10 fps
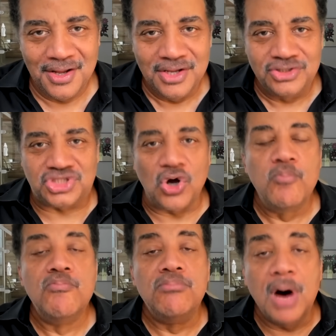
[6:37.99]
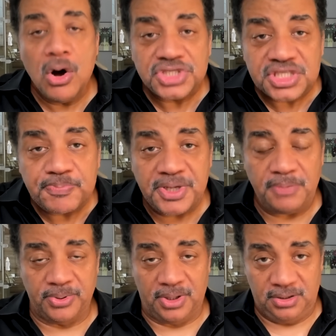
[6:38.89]
So most
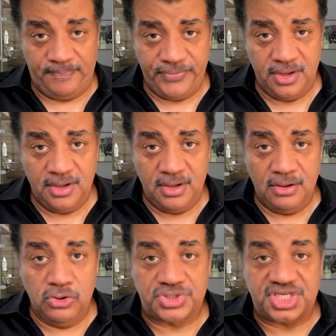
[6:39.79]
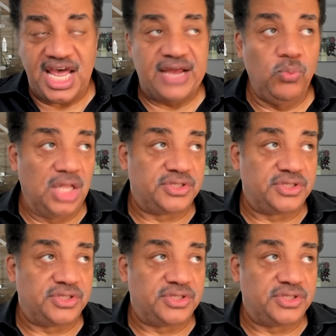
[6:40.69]
people who said, well,